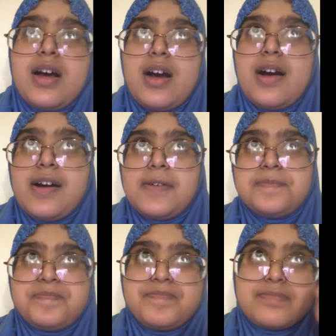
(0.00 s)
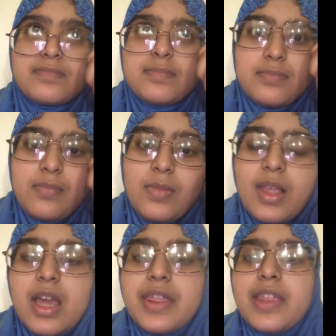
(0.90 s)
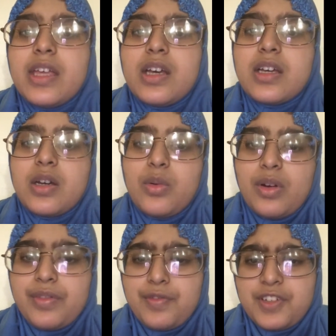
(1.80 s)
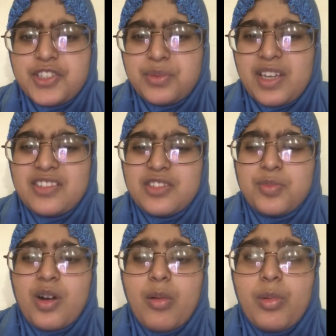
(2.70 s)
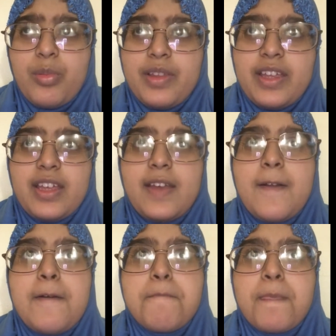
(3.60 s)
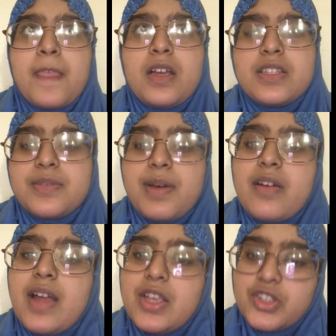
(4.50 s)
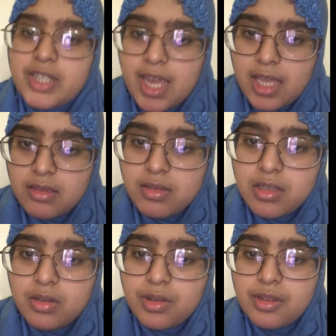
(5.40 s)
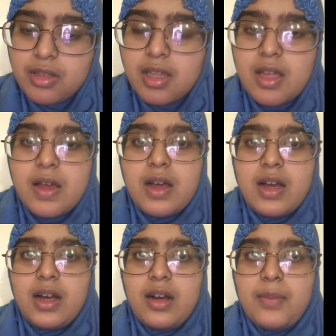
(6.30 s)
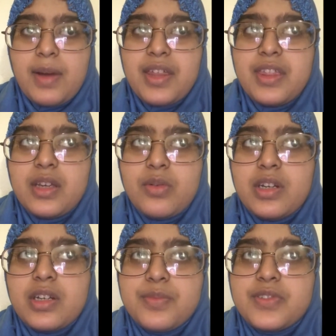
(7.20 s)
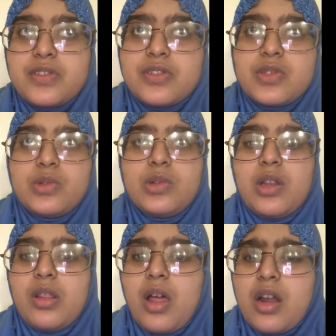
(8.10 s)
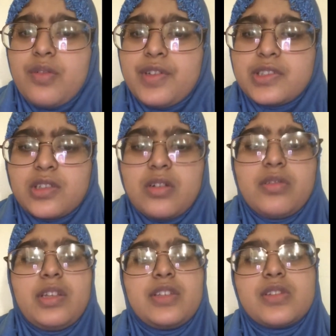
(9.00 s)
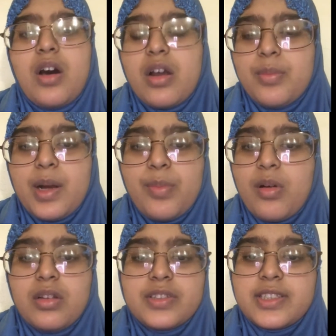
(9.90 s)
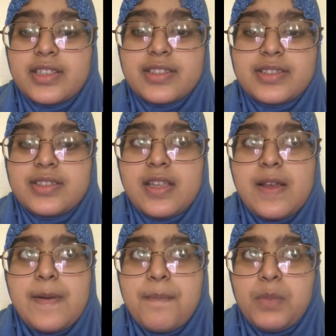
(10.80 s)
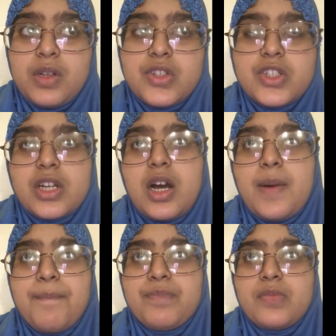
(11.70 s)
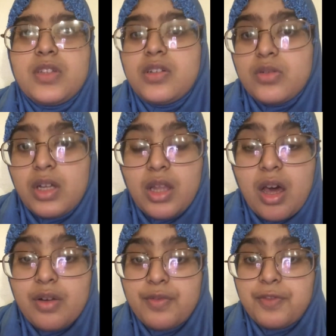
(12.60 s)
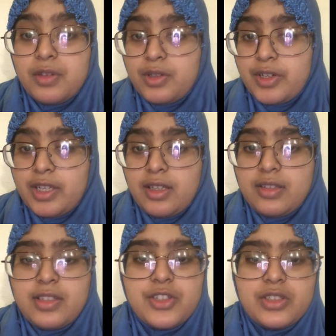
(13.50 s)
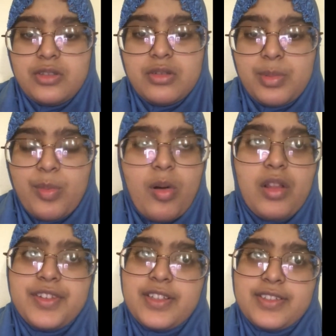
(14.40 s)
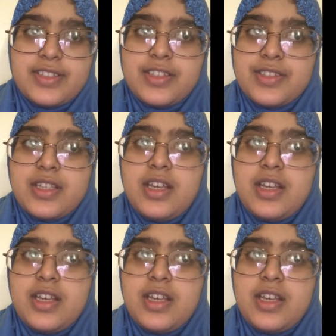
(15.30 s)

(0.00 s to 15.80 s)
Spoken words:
I think one of the first ways is probably to better educate the youth. I think when it comes to school, a lot of us aren't really taught about politics much. A lot of the learning that you do about politics is